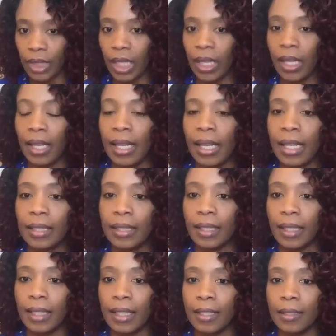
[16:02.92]
and
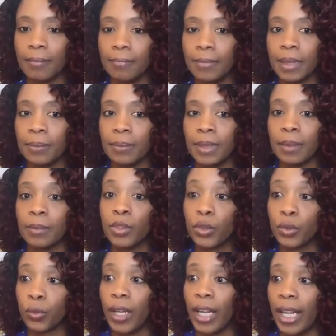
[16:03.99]
some
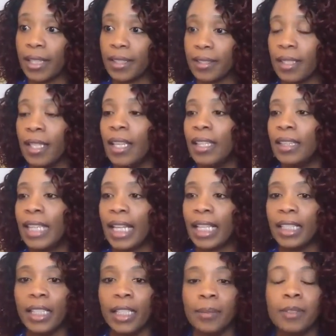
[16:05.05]
strengths that
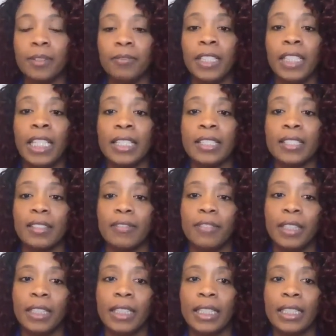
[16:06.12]
could help to
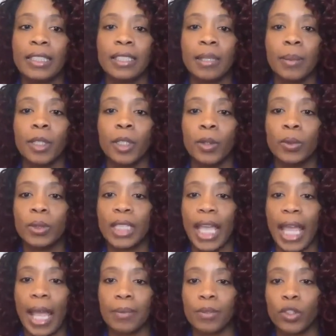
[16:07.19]
fill in some of those
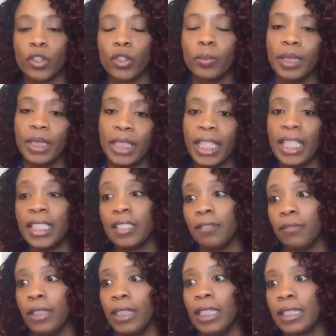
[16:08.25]
gaps, or to begin
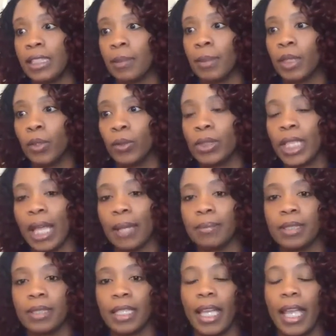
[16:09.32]
to fill in some of those
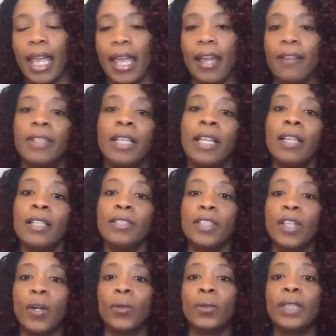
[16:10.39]
gaps that they have.
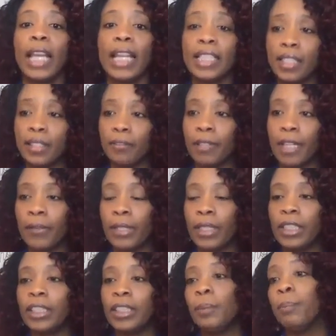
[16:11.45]
So that's a
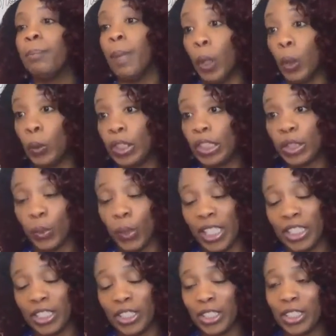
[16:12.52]
very good bonus
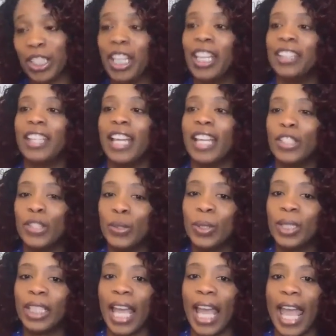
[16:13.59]
question that you
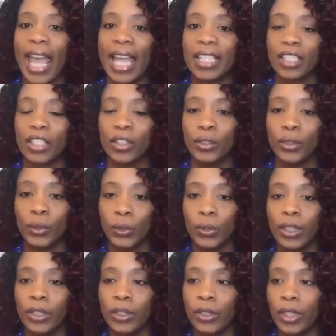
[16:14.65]
can ask
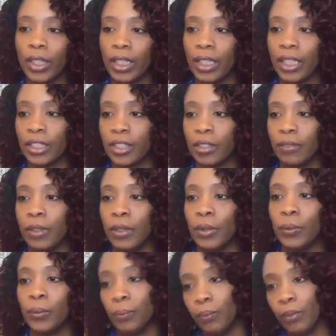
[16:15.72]
during your
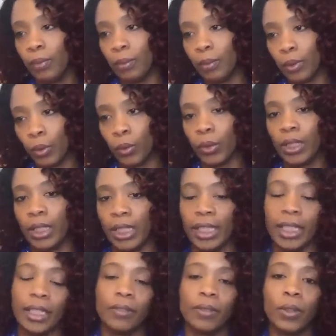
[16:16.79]
interview, toward the
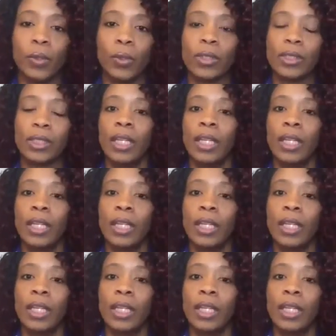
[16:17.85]
end, of course,